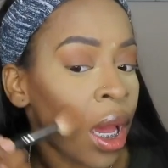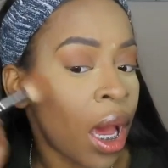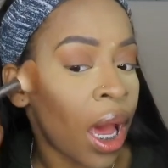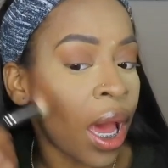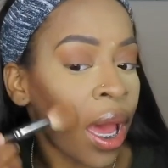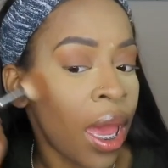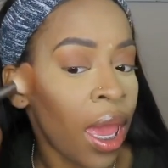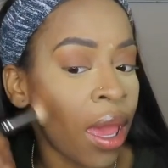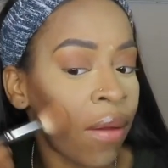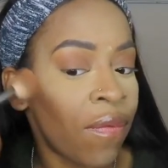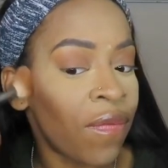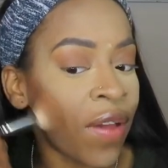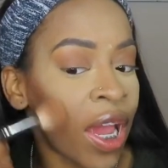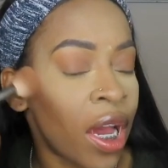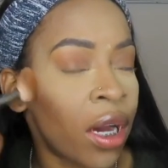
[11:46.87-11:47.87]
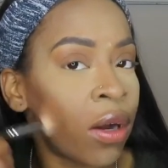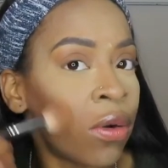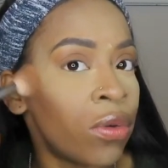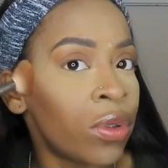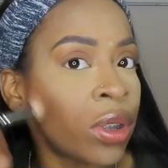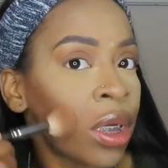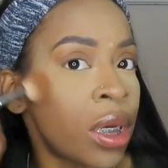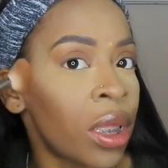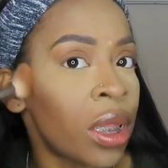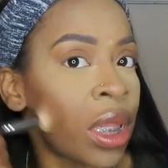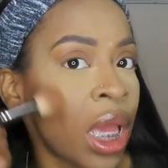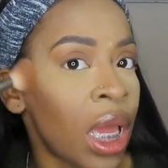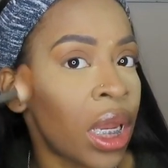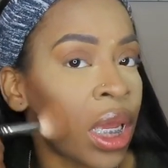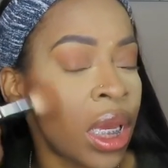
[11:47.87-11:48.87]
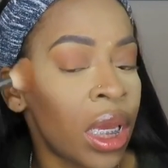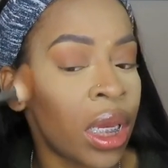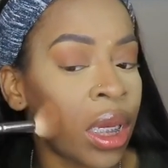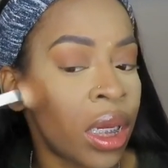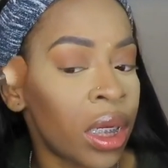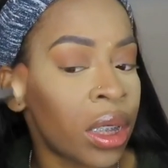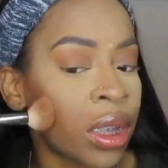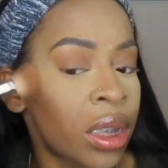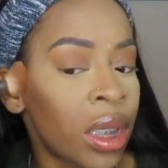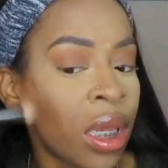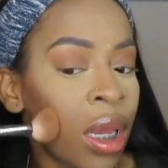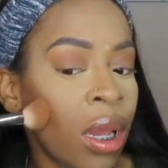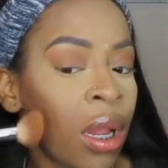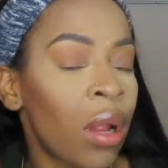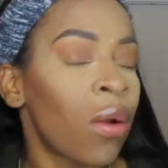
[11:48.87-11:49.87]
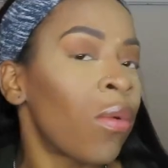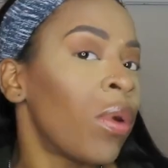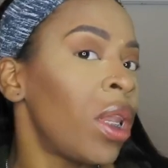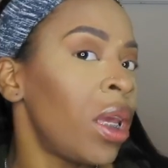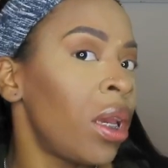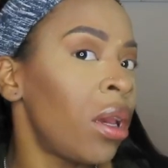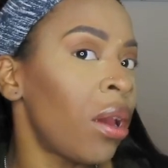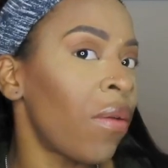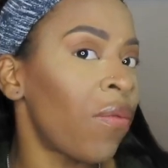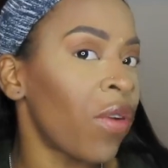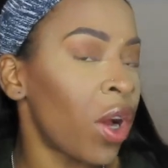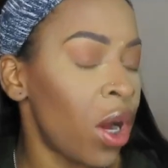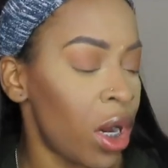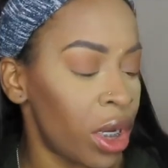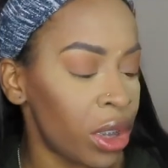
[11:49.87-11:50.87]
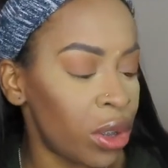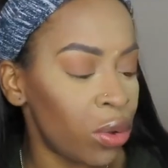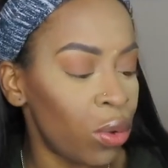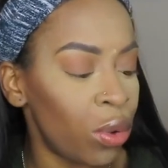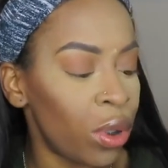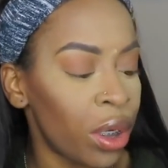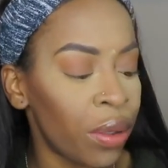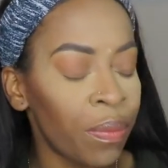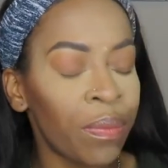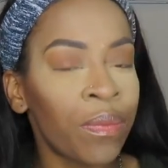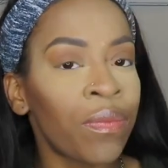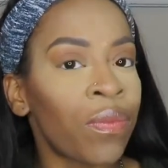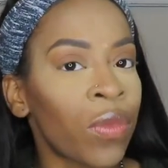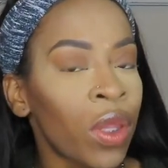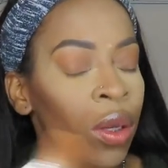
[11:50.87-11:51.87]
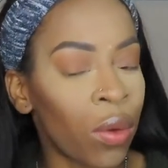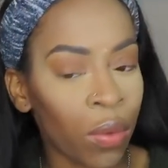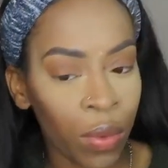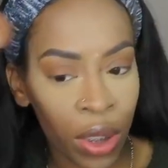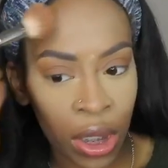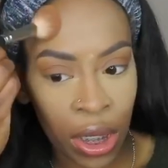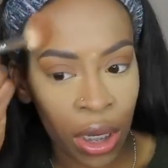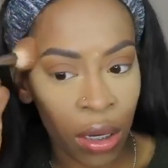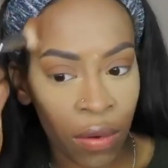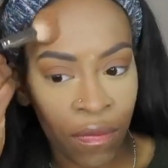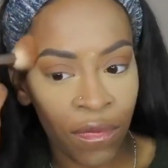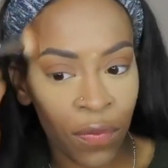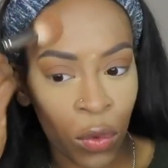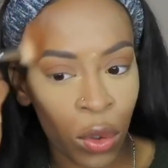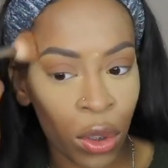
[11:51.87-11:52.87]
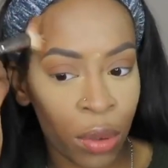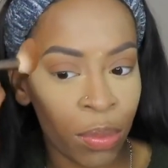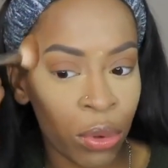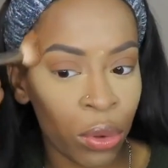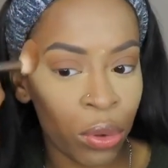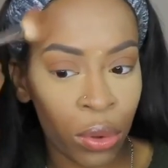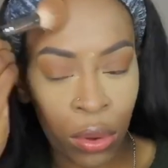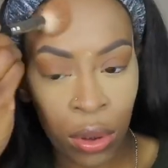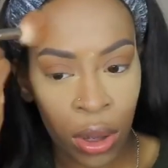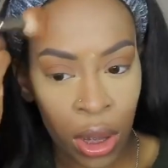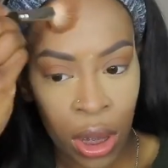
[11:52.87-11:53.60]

I have found that is really good for contour, really affordable.